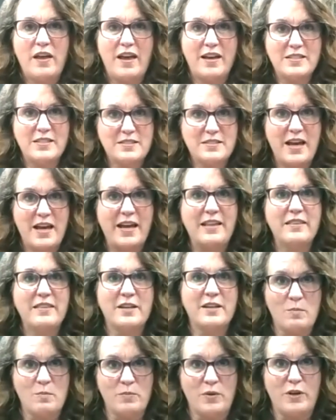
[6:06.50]
assign the
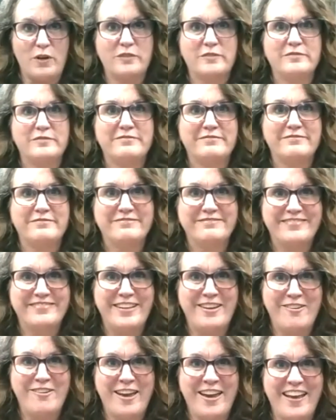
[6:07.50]
number.
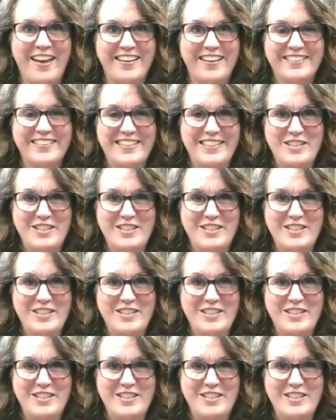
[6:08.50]
Okay,